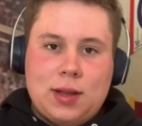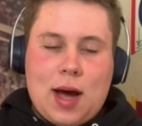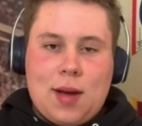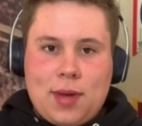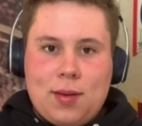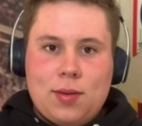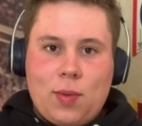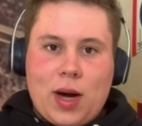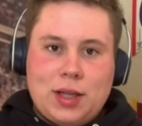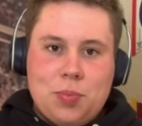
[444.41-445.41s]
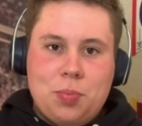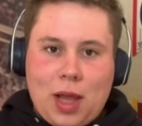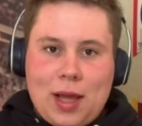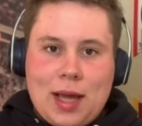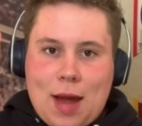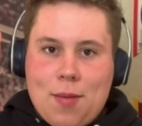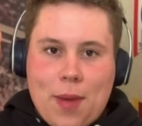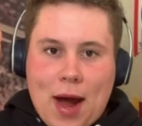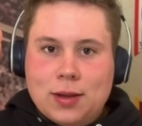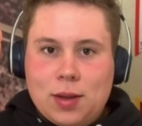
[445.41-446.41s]
to not be able to watch him play the game
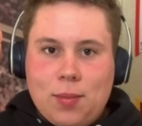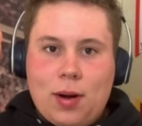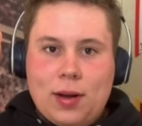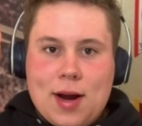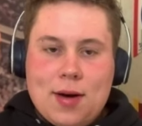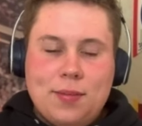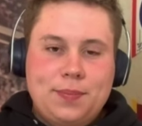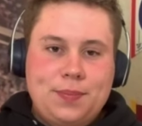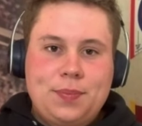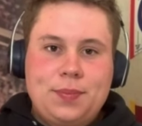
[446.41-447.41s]
of basketball, you know?